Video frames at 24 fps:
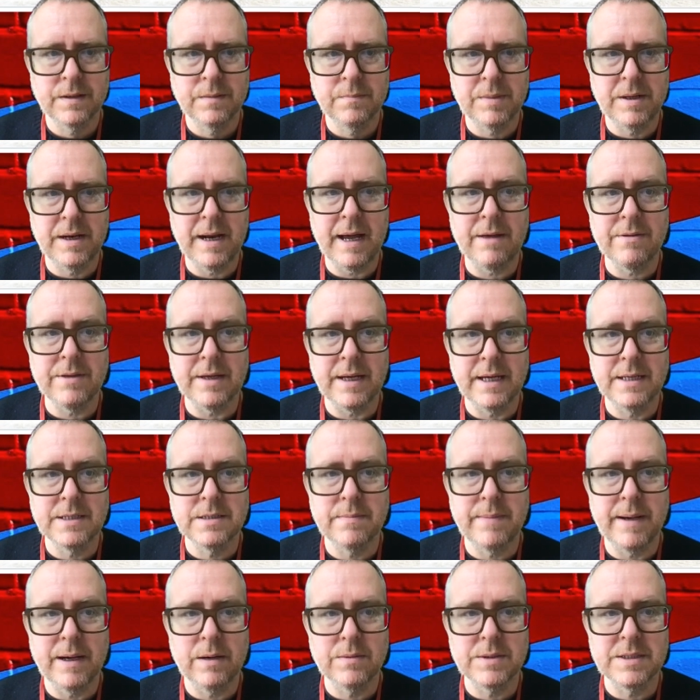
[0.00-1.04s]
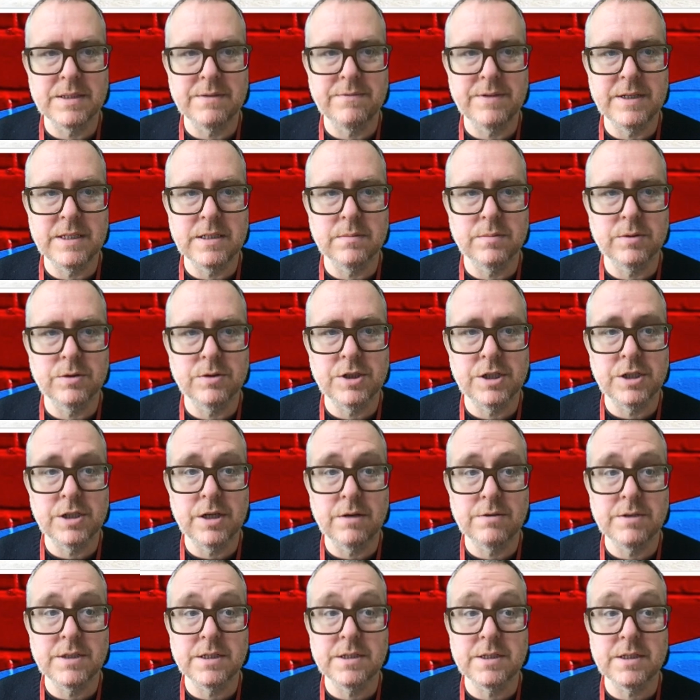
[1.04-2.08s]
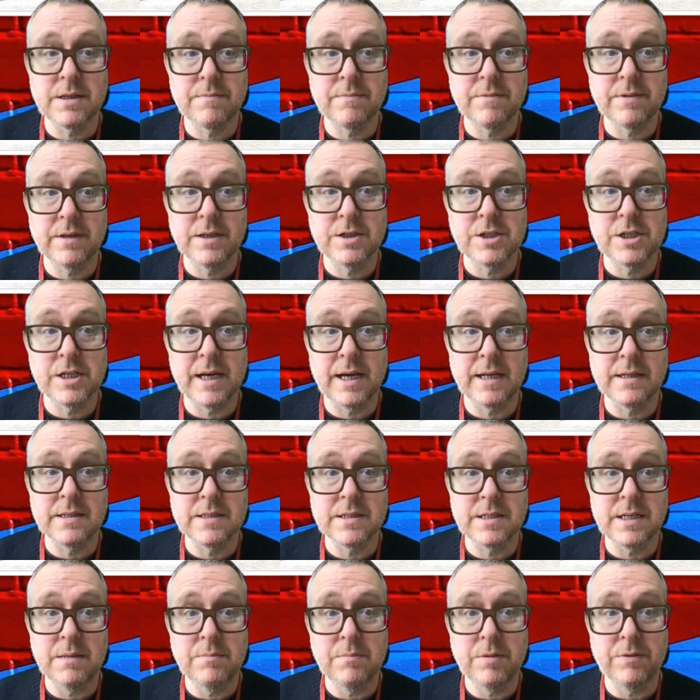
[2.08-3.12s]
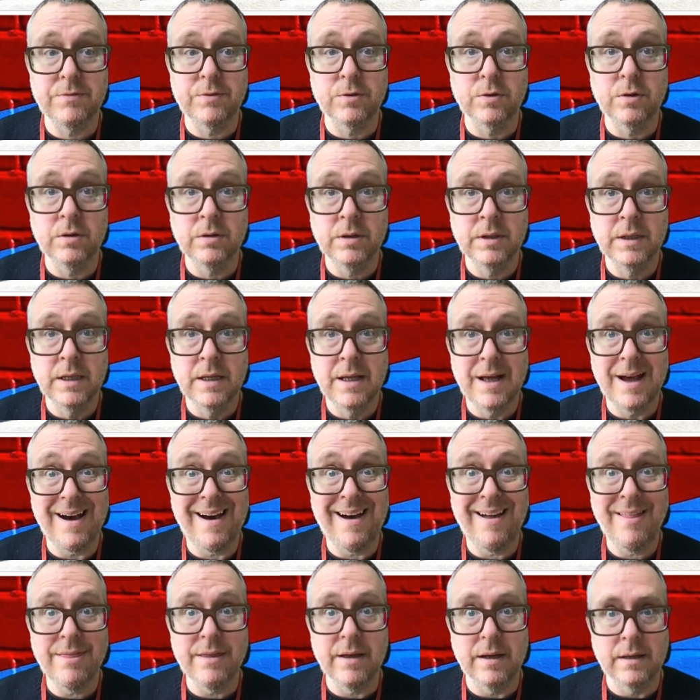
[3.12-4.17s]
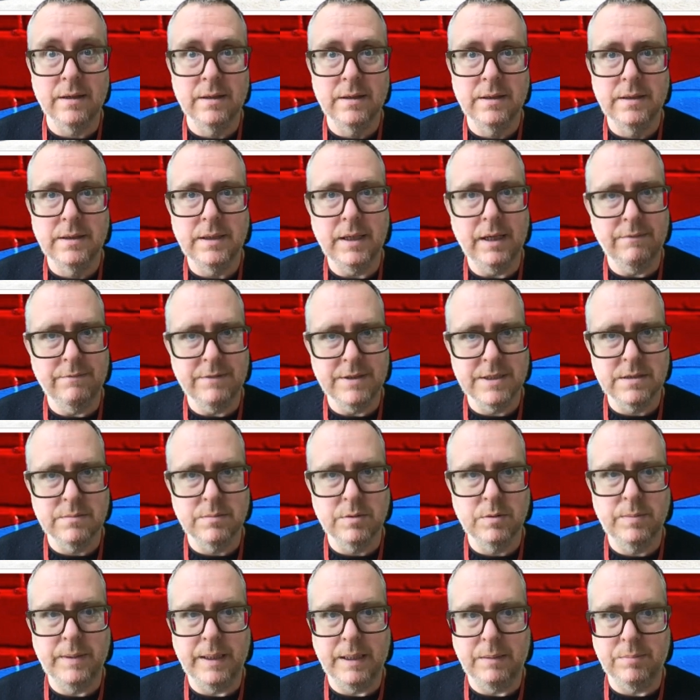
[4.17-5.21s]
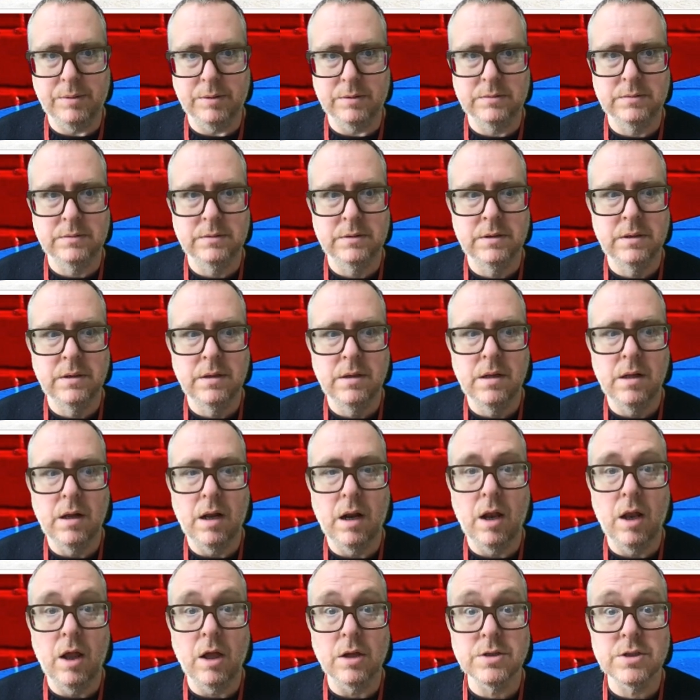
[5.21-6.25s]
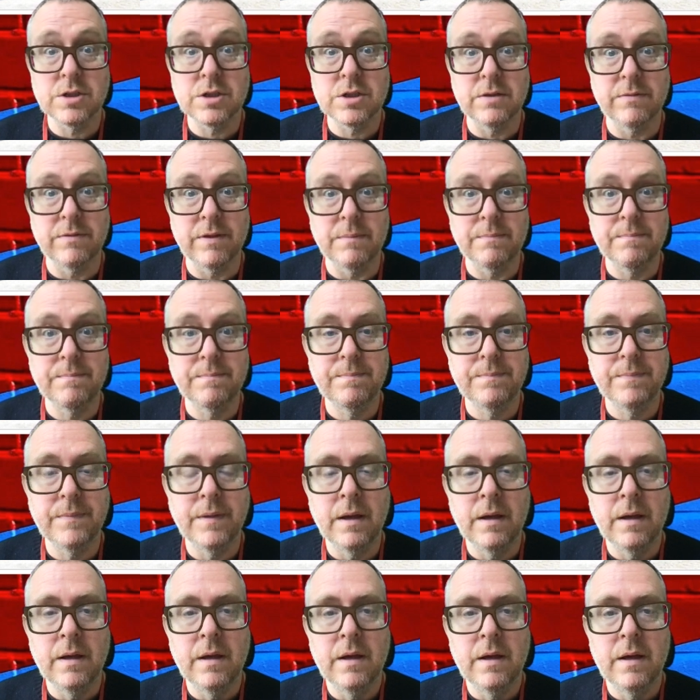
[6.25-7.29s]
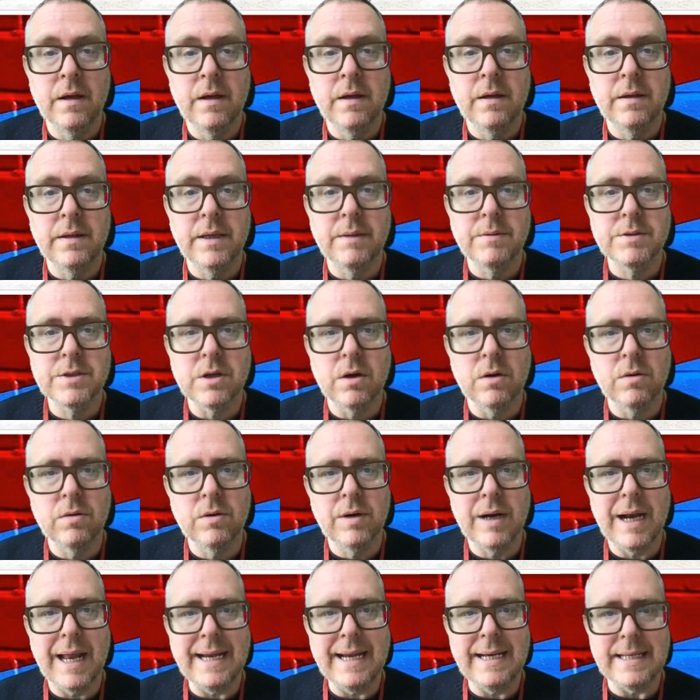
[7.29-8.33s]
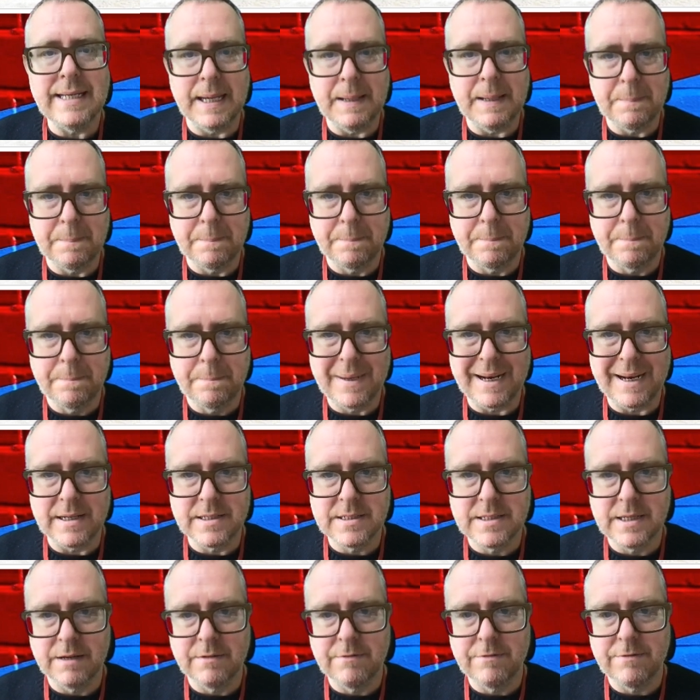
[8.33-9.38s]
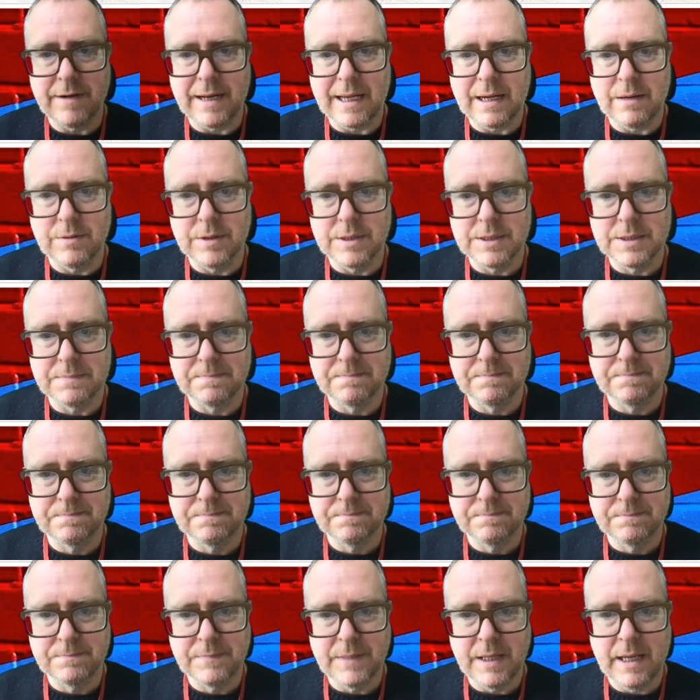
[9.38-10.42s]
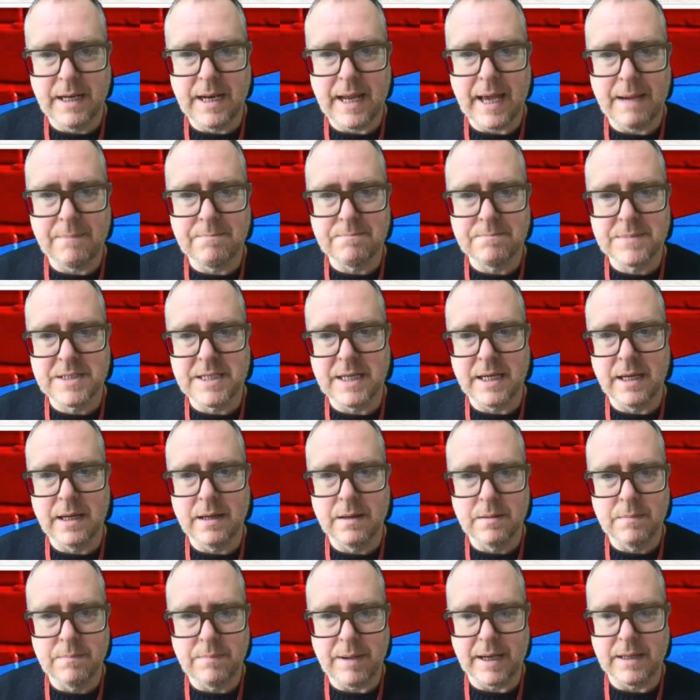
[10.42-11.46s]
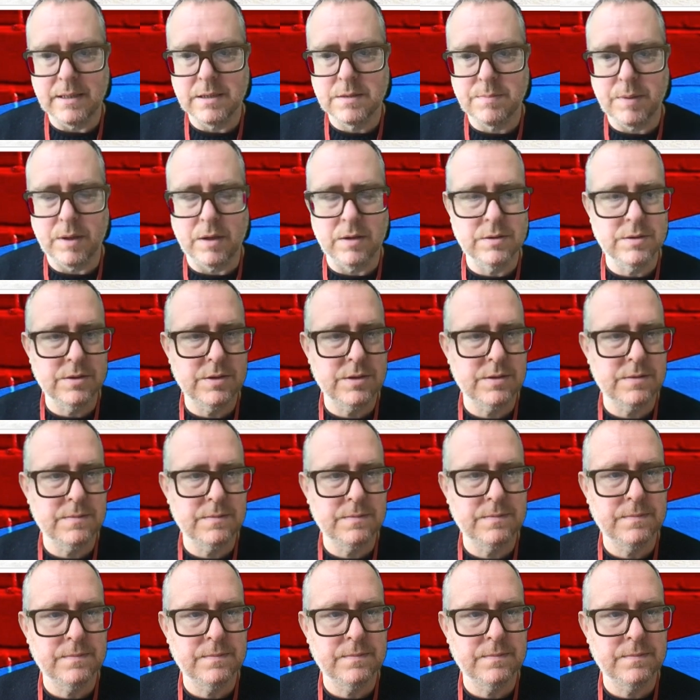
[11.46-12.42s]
But now that Isabel was invisible, she noticed something she hadn't seen before: other invisible people. Lots of them. There was an old lady planting flowers in empty paint pots.